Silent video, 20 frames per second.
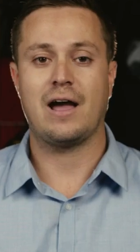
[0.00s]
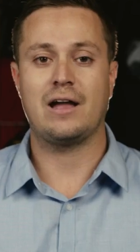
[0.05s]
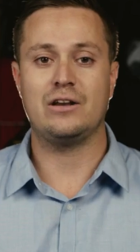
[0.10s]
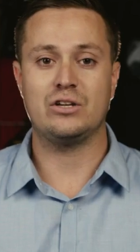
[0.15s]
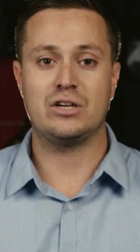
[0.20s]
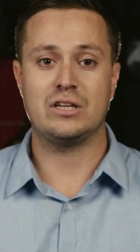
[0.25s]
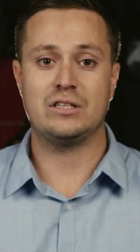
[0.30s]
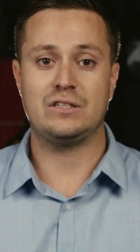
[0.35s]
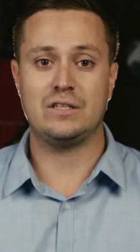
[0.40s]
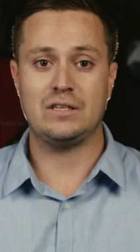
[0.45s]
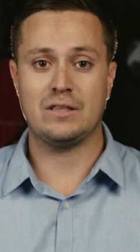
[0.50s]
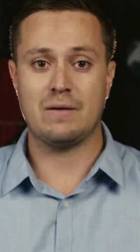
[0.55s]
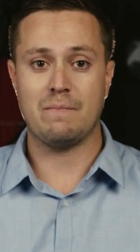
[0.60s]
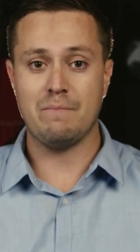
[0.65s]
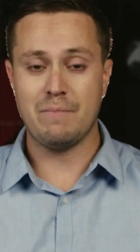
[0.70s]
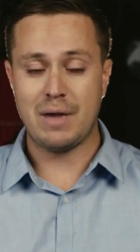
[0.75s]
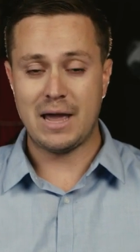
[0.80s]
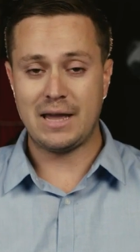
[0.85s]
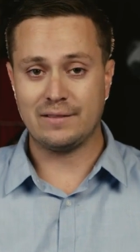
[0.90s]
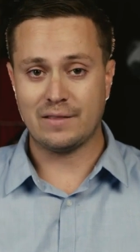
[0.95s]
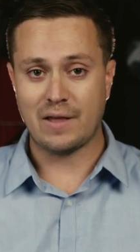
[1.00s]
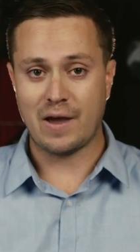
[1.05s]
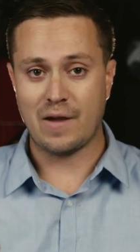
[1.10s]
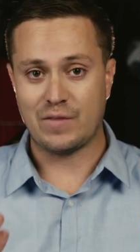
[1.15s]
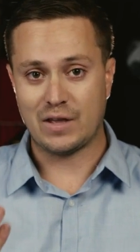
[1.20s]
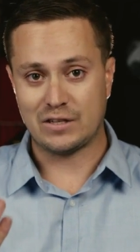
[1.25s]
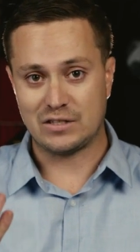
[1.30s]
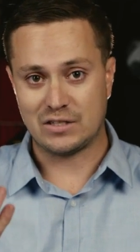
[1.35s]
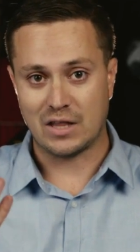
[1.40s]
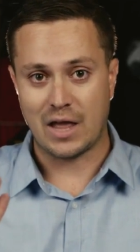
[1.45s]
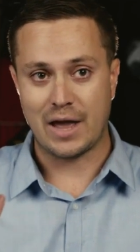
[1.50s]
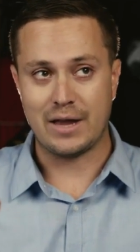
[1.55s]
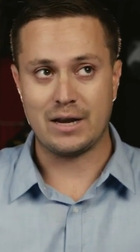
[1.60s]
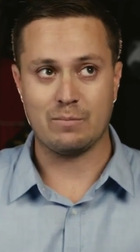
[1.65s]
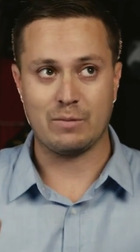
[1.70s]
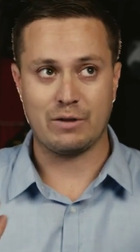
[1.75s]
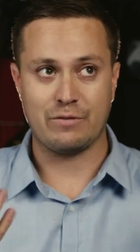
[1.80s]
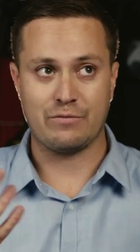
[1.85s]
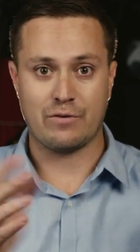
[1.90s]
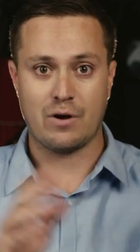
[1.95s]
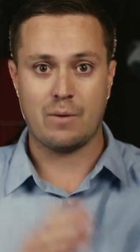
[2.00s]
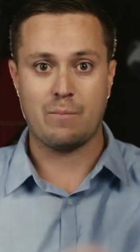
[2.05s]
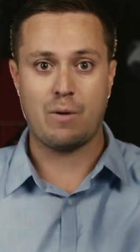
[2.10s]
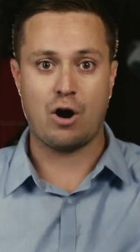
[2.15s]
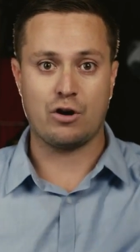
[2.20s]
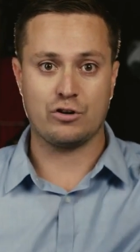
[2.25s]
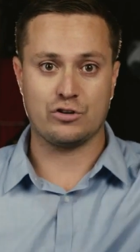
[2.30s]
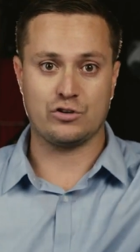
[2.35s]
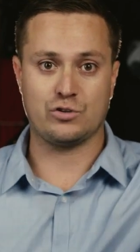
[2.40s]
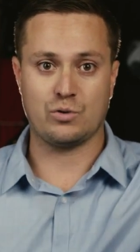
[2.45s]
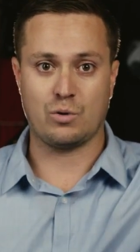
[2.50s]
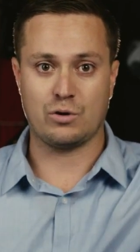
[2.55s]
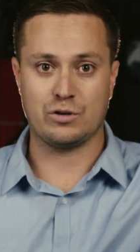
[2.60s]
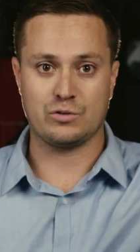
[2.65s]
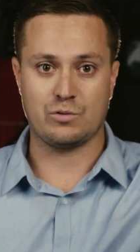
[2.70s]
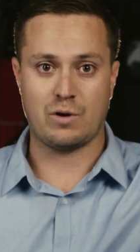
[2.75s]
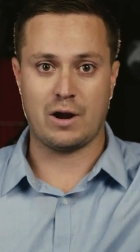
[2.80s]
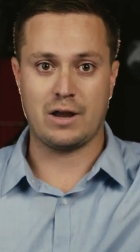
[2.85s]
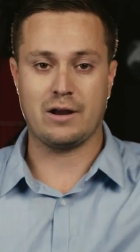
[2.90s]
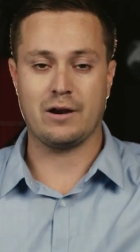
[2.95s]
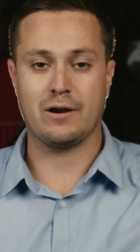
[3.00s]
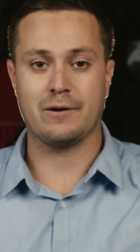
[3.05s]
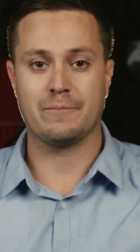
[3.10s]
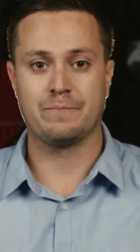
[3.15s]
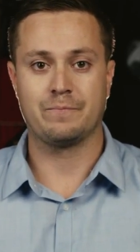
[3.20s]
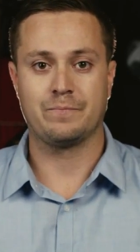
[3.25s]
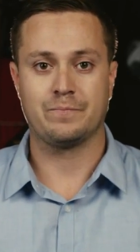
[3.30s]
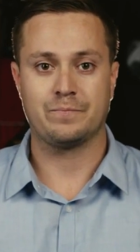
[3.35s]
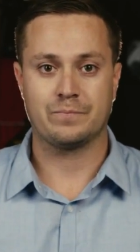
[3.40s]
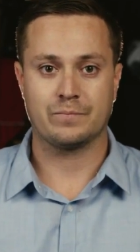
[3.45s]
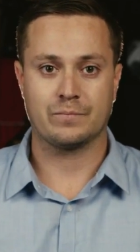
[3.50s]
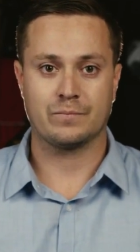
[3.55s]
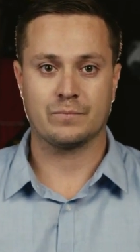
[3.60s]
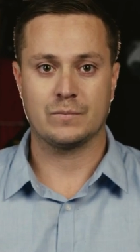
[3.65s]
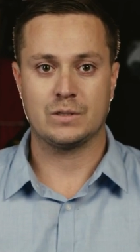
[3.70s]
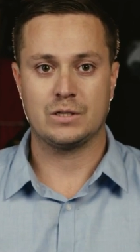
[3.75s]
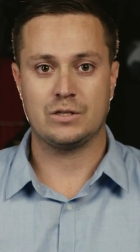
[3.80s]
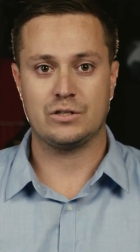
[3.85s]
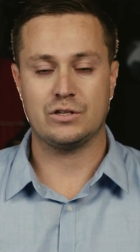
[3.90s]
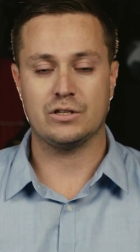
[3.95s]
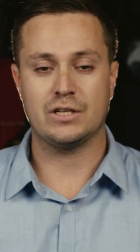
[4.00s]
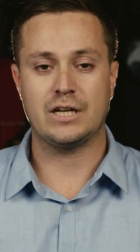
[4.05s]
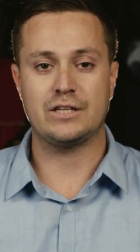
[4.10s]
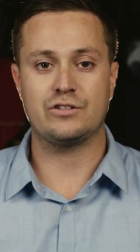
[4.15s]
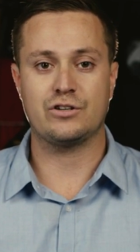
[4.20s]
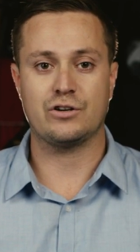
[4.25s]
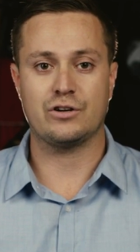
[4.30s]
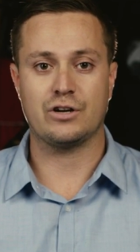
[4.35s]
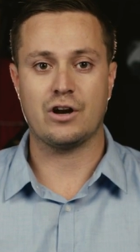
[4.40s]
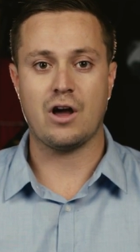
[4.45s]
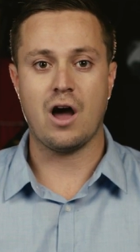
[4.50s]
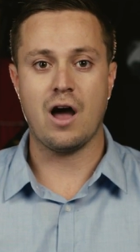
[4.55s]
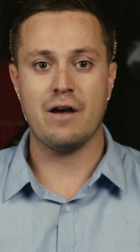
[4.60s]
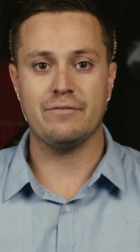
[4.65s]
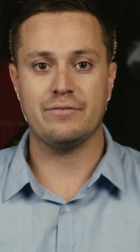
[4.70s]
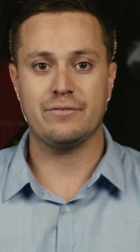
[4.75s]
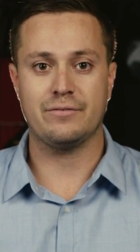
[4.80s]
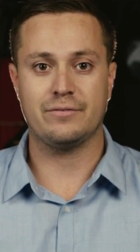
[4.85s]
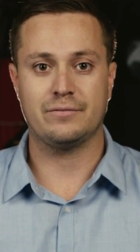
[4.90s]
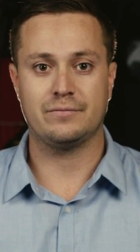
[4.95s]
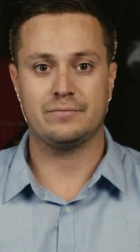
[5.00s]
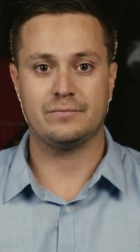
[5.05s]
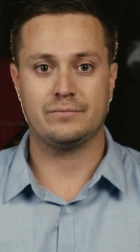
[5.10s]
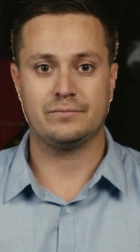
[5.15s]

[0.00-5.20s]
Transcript: and you can see the main light that's lighting me from our source right here. So let's turn it off.